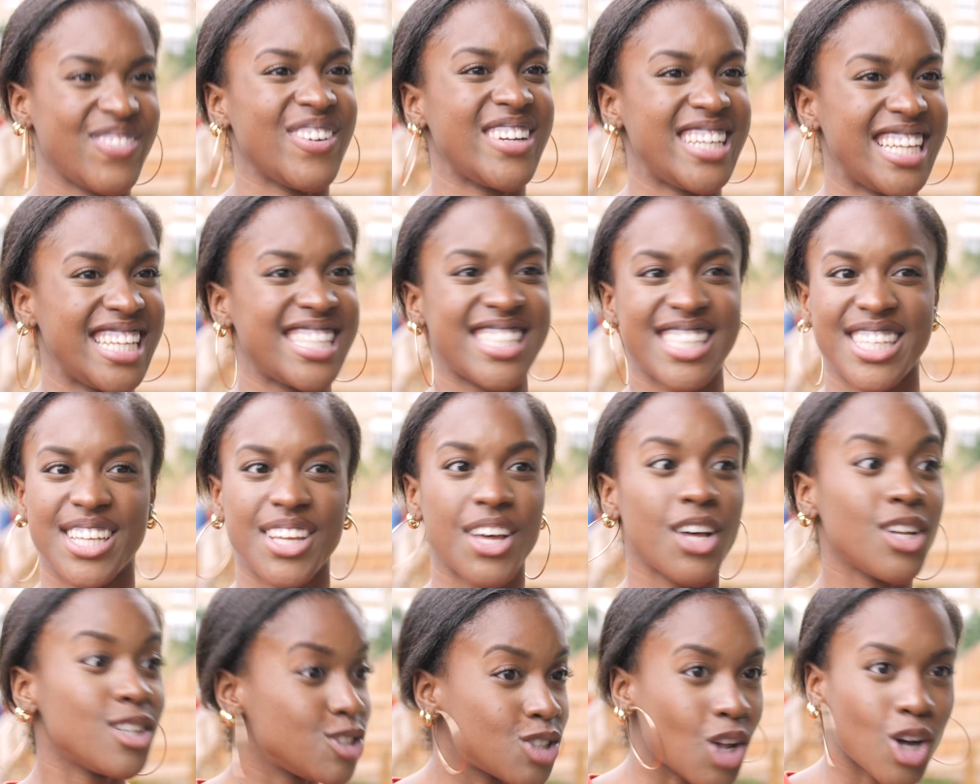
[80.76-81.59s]
ready
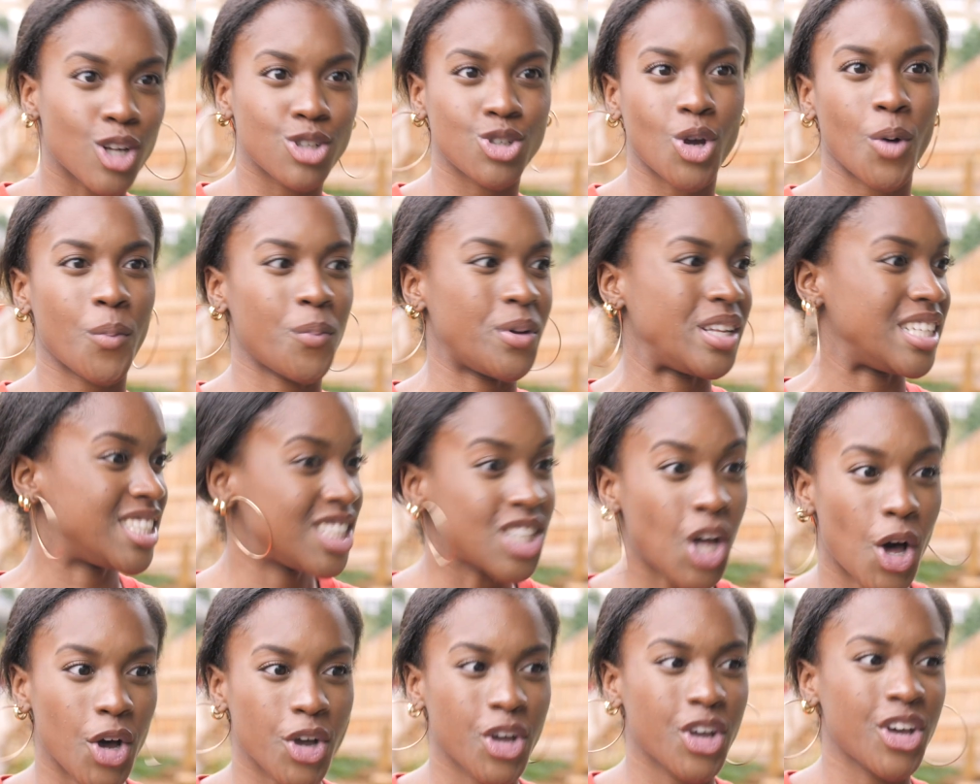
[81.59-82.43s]
to start chopping,
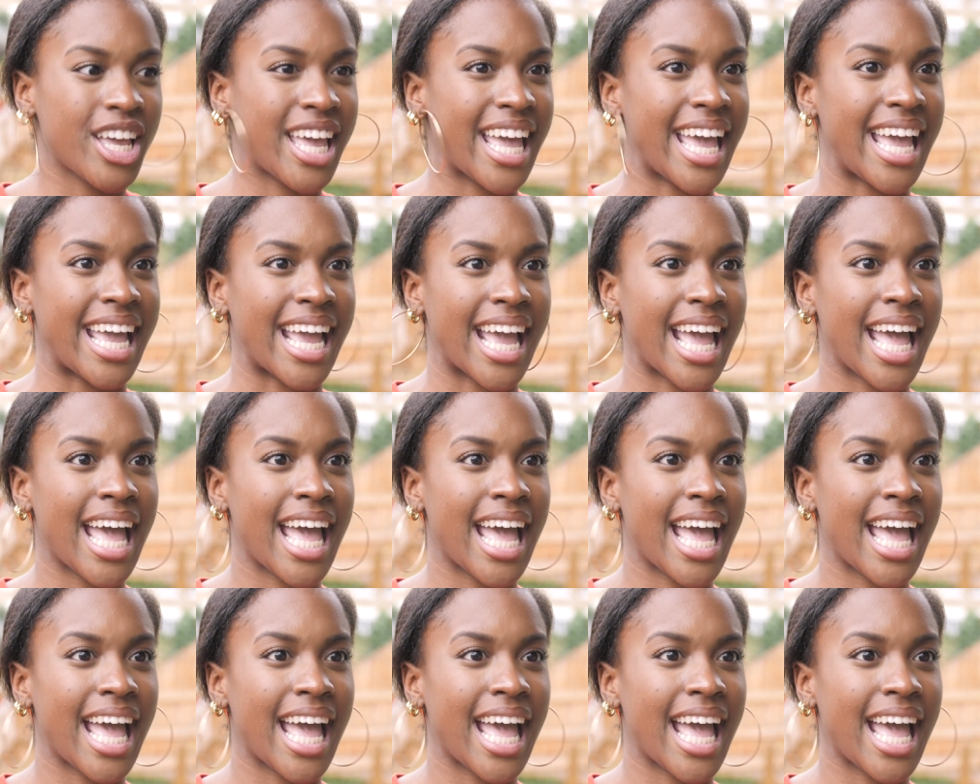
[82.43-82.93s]
start cooking.